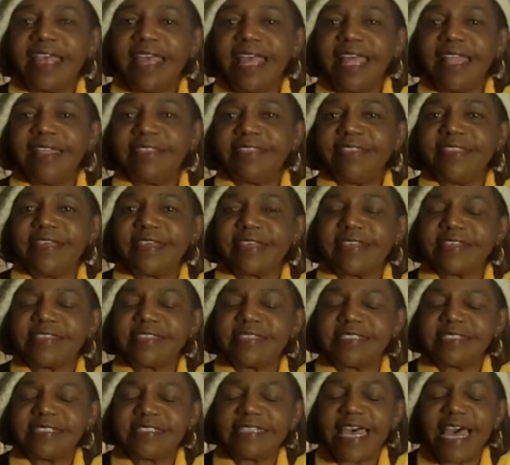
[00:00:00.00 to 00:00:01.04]
And the
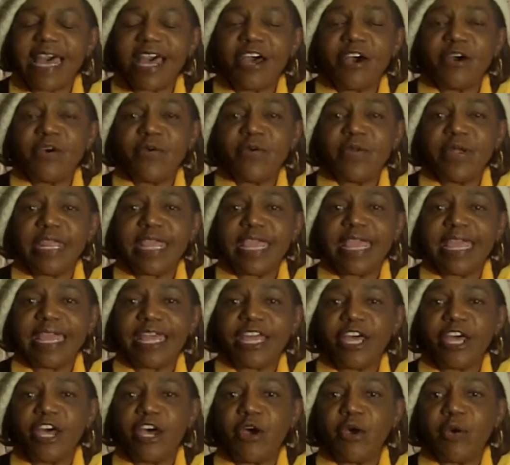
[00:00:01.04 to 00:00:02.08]
sound
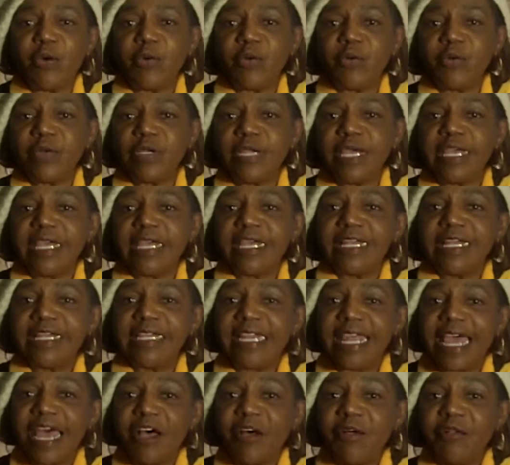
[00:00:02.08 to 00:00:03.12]
echoed
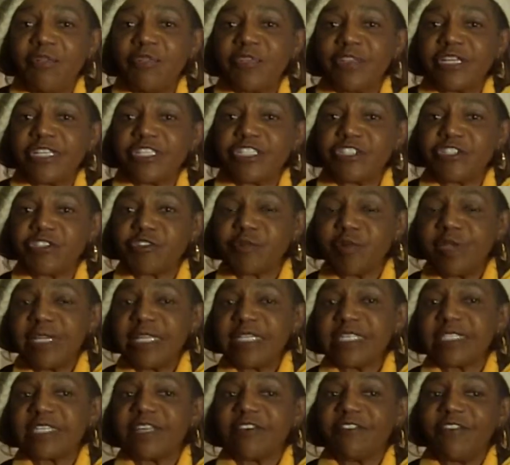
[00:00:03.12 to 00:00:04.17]
down the
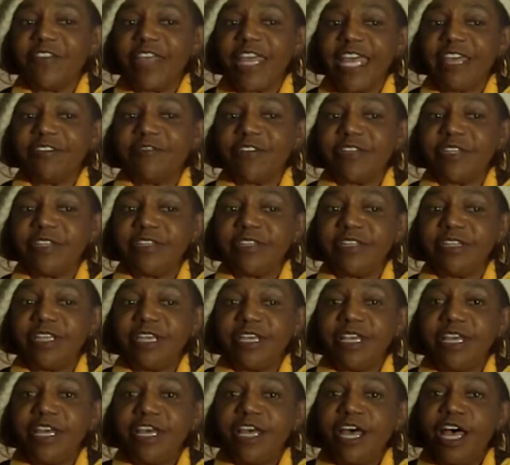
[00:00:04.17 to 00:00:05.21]
streets of heaven
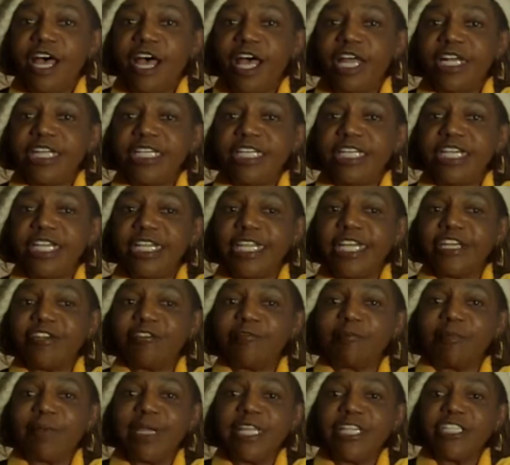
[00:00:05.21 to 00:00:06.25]
until
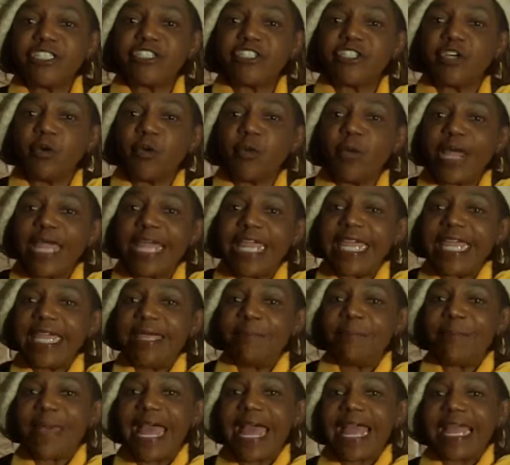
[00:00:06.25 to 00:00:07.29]
it reached
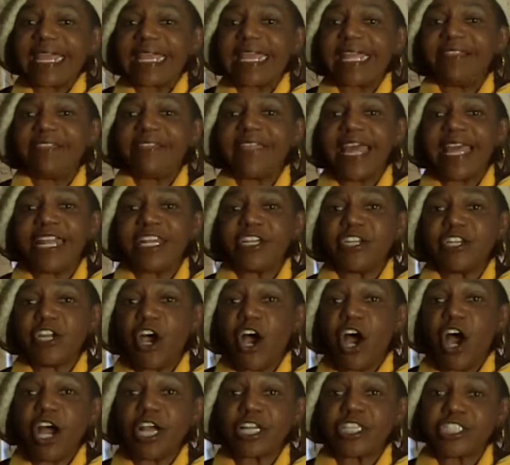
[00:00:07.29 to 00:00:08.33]
away back in that
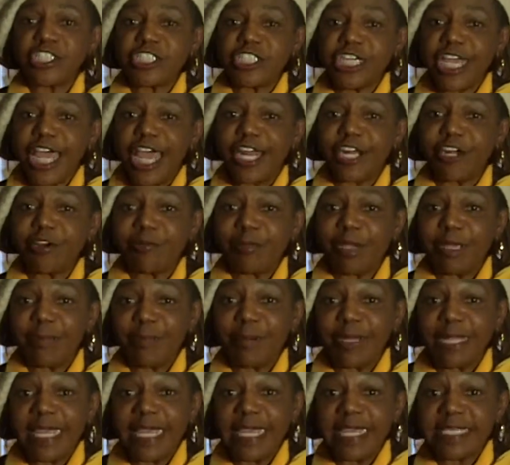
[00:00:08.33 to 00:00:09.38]
dark, shadowy
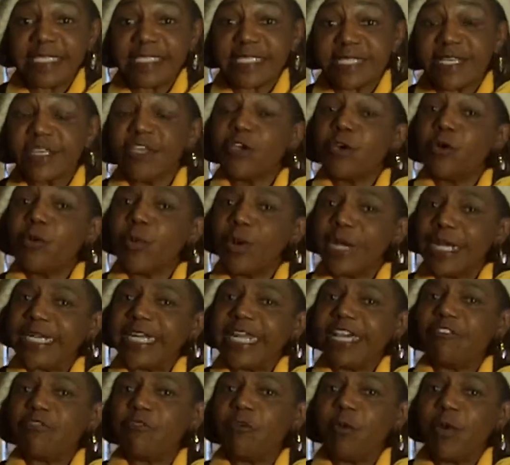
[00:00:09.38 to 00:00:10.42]
place where
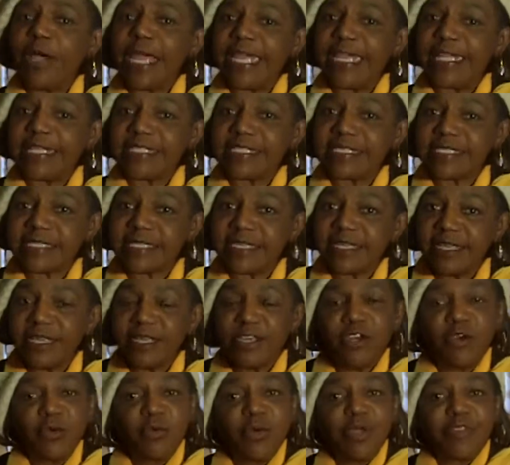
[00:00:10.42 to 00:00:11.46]
death waits
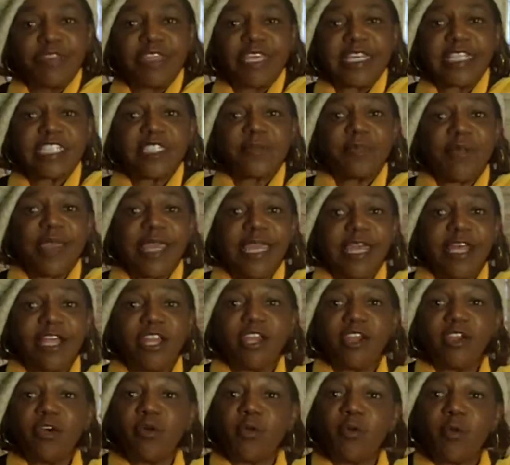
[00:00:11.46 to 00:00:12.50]
with his
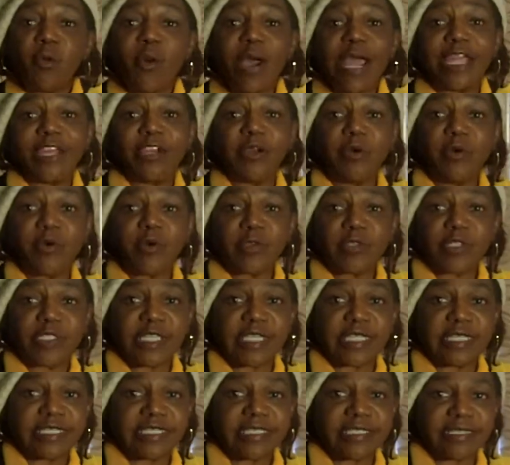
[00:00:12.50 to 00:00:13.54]
pale white
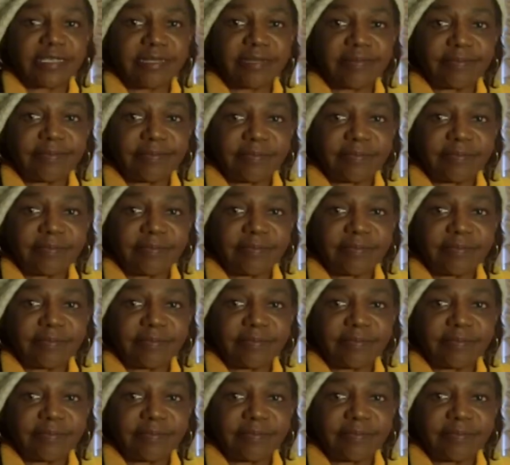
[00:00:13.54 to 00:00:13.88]
horses.